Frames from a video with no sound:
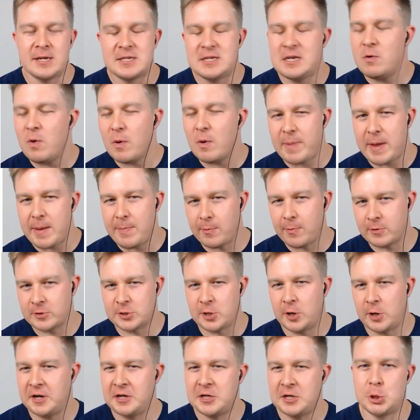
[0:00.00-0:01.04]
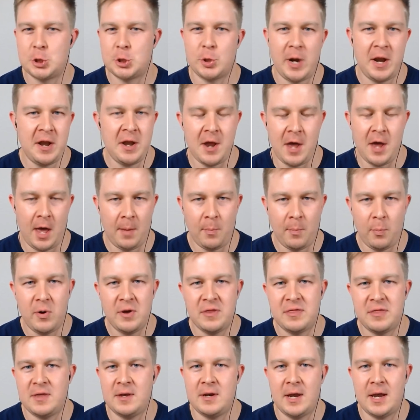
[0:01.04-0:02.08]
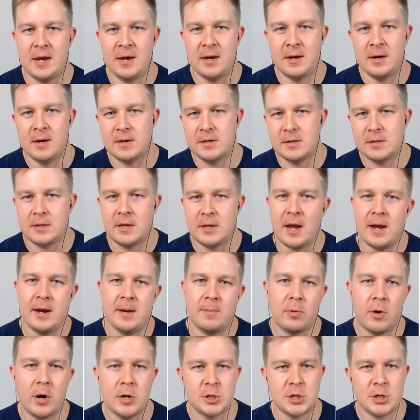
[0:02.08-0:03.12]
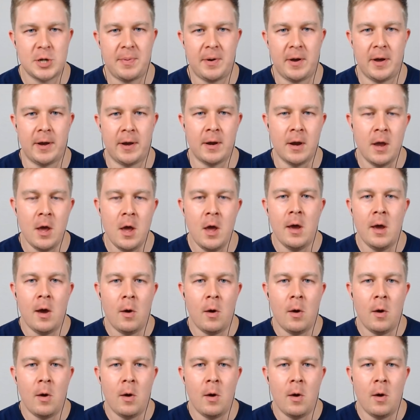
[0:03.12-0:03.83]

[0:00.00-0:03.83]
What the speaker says: see what people are starting to trend up with and kind of brush up on